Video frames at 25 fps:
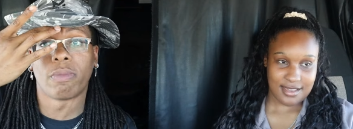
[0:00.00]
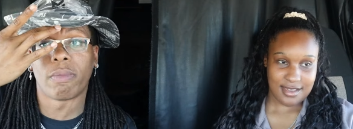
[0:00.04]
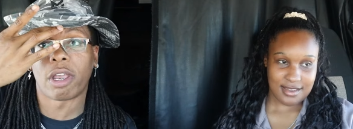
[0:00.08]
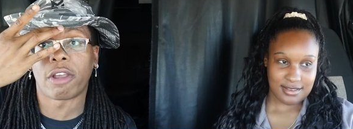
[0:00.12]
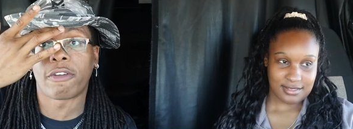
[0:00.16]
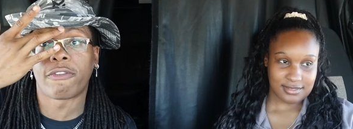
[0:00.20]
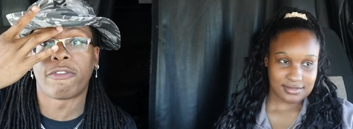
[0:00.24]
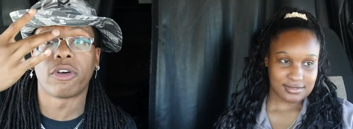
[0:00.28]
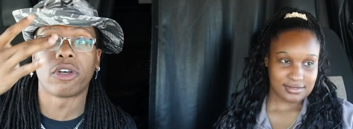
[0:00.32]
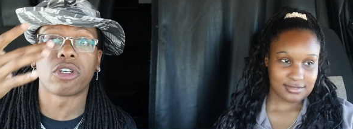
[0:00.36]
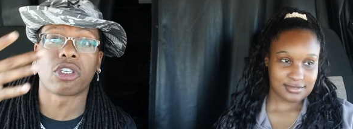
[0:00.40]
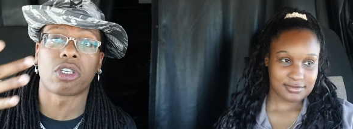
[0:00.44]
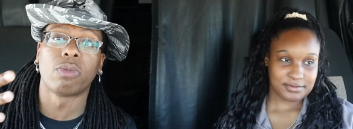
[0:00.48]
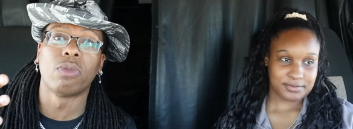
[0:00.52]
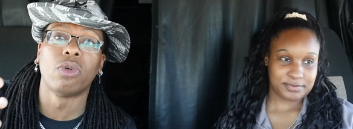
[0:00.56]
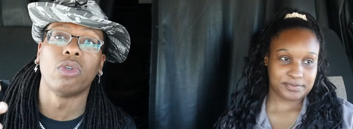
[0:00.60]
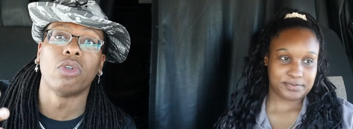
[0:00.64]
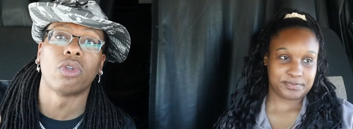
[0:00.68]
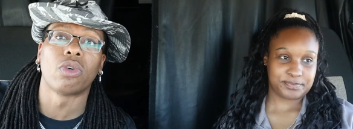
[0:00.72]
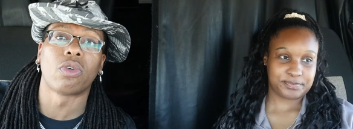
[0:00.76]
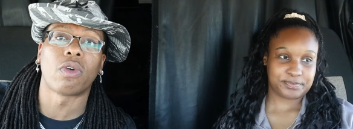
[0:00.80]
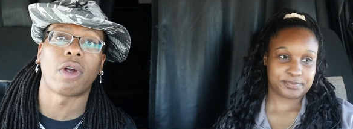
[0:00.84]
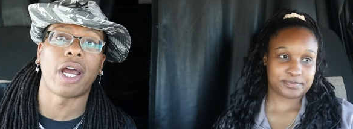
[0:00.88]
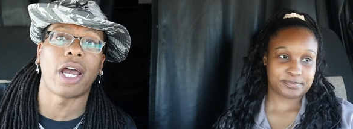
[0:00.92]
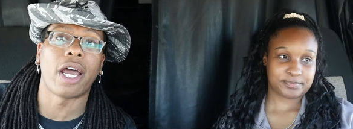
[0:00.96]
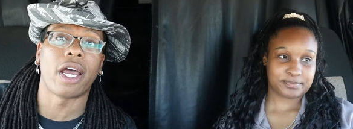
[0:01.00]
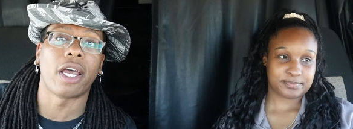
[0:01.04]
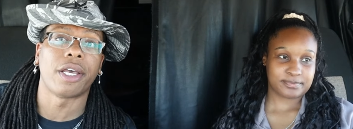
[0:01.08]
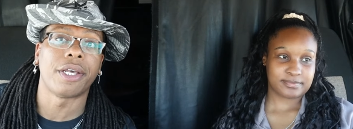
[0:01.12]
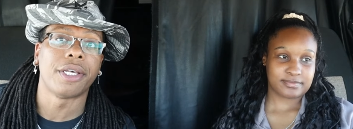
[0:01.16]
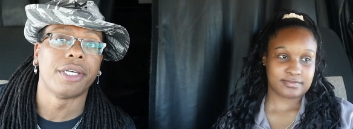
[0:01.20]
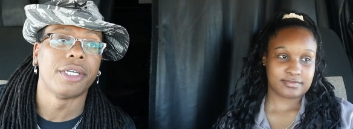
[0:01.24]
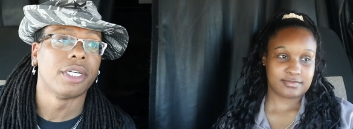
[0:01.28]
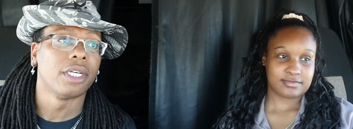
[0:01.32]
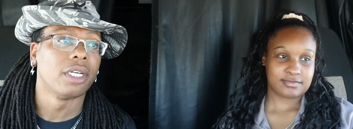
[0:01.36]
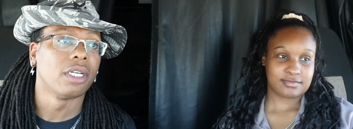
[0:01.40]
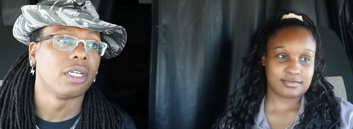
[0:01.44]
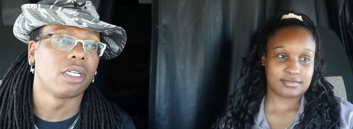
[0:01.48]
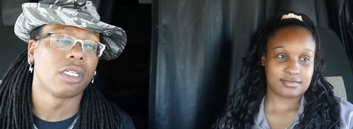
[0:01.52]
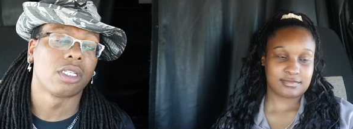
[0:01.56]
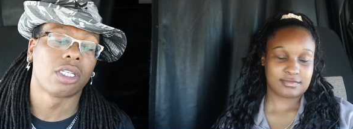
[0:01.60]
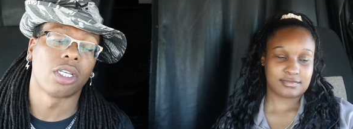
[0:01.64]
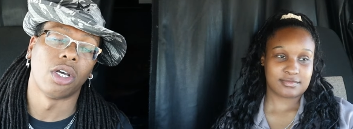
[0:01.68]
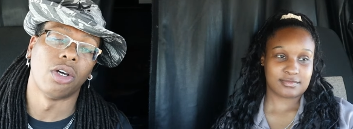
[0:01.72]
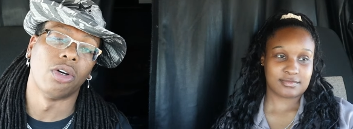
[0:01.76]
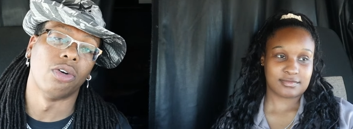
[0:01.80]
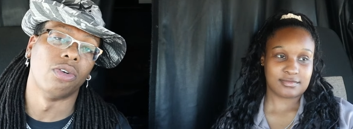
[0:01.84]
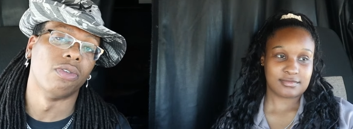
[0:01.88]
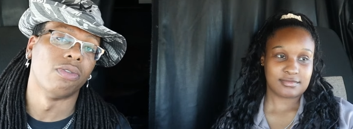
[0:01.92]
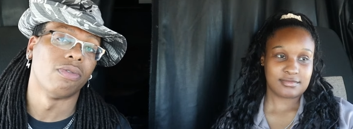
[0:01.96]
Speaker 1: it make for a smoother ride.
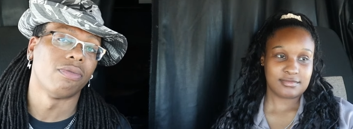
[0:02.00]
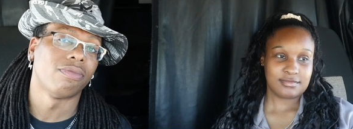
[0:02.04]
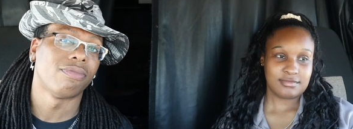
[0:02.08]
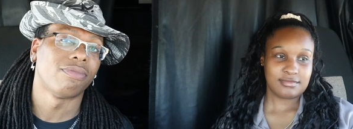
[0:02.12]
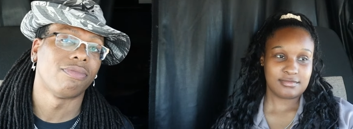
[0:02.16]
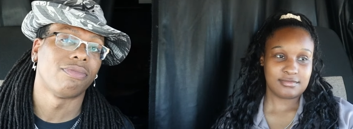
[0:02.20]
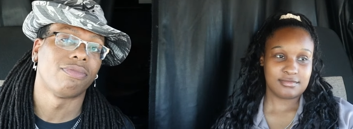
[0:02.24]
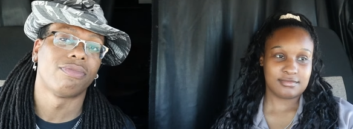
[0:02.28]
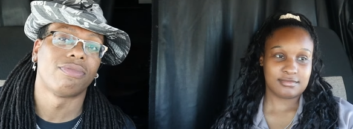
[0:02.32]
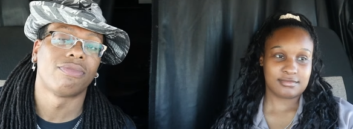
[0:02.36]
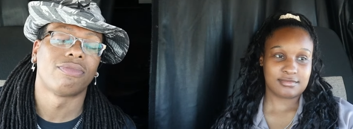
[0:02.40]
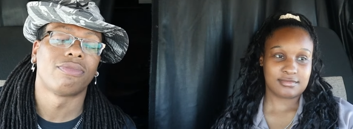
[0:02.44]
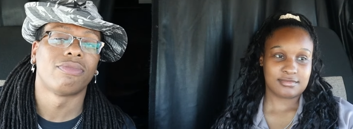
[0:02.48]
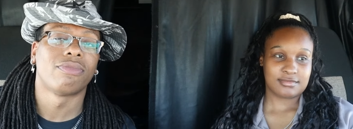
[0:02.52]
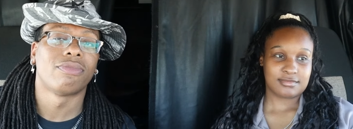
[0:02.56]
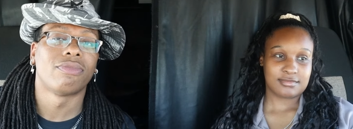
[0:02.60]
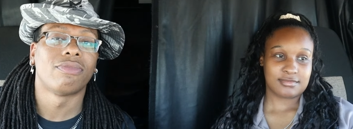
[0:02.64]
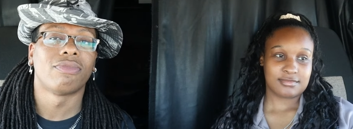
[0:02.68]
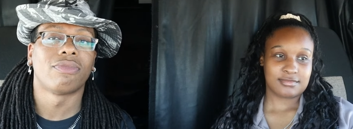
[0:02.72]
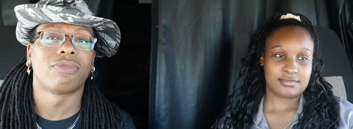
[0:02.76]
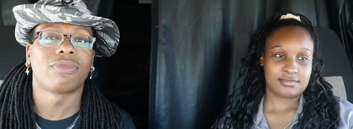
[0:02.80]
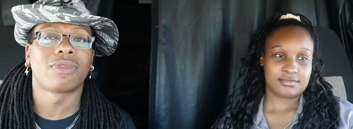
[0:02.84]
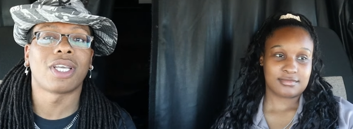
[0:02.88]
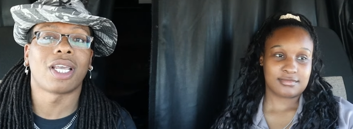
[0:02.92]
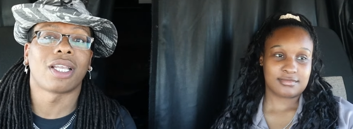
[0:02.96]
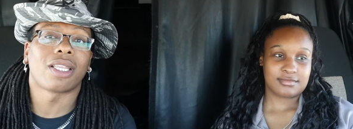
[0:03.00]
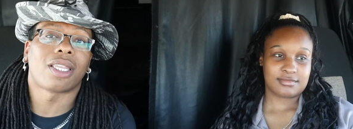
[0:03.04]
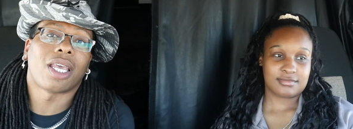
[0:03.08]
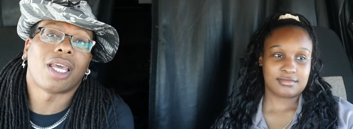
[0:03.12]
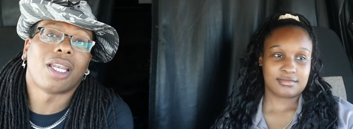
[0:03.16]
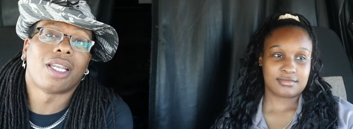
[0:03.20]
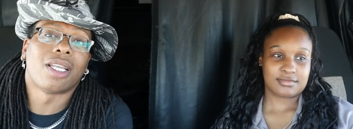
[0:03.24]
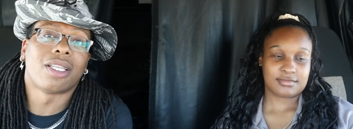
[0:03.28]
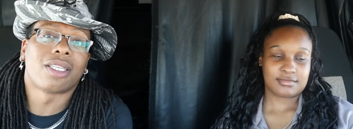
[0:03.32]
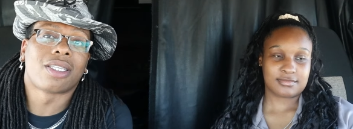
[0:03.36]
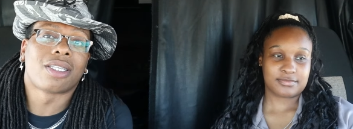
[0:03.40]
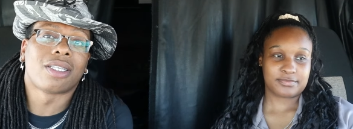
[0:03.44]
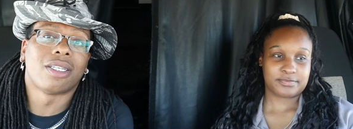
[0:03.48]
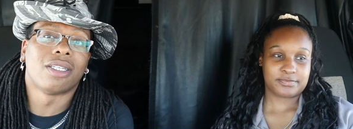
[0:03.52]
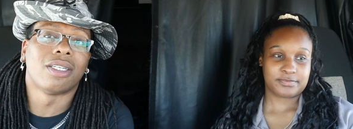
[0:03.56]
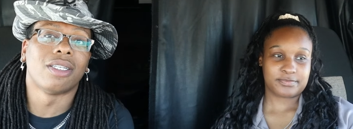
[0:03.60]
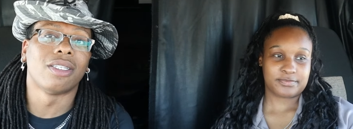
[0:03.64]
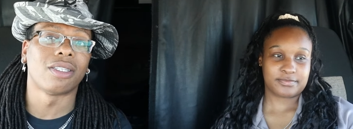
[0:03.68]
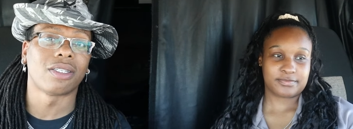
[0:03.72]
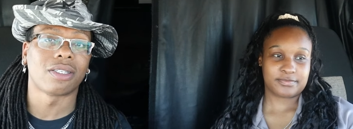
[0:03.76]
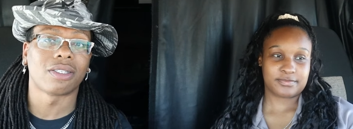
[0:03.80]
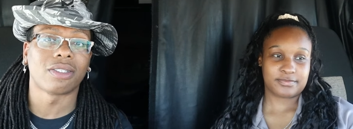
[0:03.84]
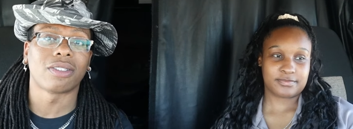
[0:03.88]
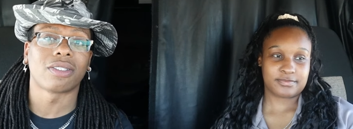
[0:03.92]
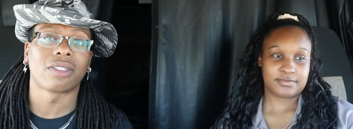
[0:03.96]
So take that
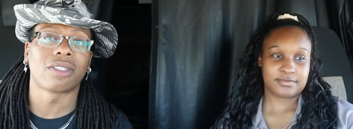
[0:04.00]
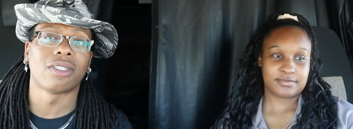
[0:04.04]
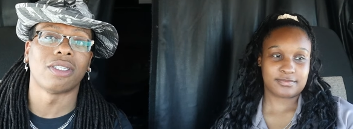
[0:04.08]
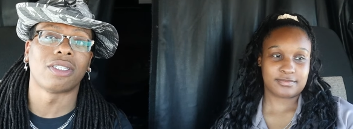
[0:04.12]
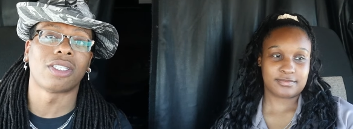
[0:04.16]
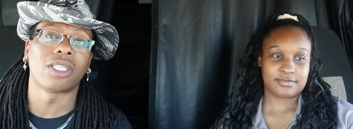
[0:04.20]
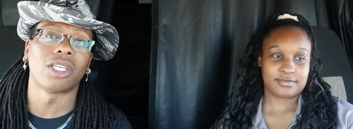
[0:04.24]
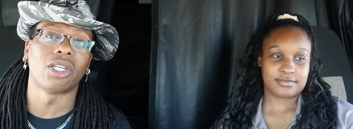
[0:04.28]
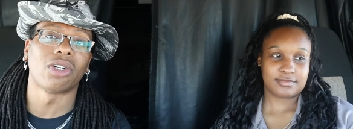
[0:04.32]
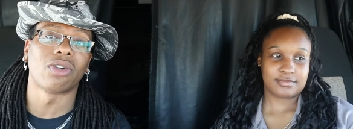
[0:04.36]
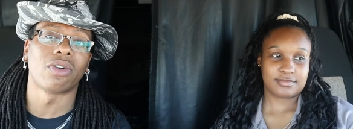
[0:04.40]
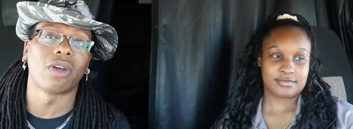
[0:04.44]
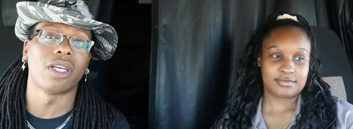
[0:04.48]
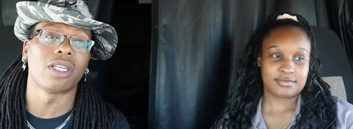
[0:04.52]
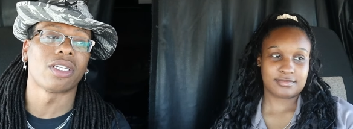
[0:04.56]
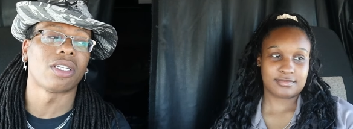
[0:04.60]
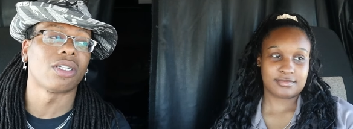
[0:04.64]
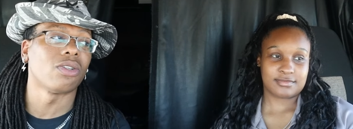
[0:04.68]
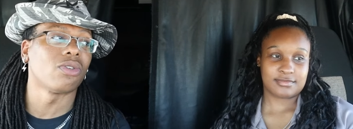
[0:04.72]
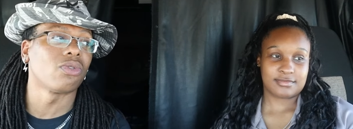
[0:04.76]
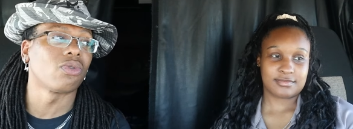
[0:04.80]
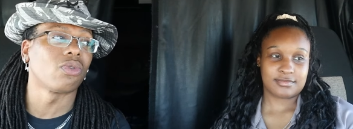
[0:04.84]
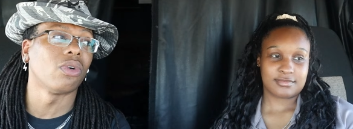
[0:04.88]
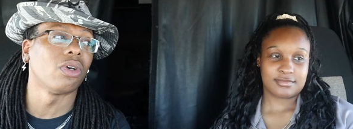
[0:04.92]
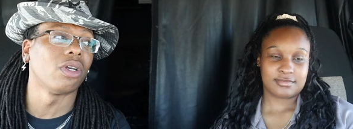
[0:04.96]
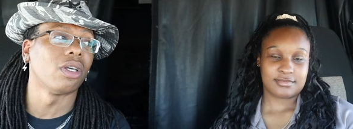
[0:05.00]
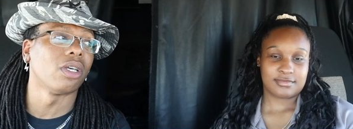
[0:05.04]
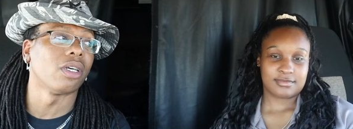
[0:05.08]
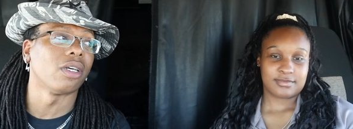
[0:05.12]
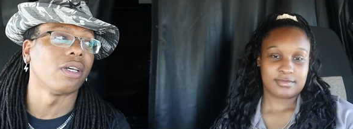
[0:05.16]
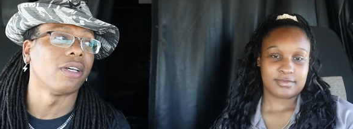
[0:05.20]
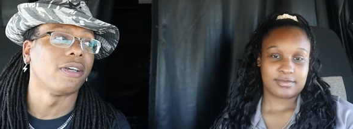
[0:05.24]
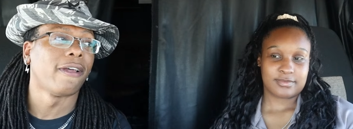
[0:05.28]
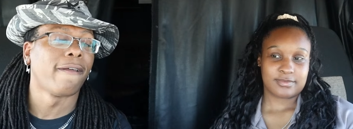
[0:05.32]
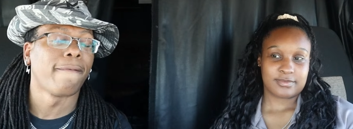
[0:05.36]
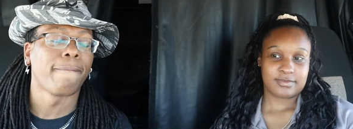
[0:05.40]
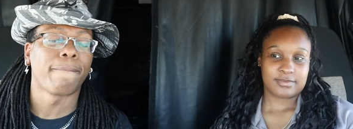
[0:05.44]
into consideration as well.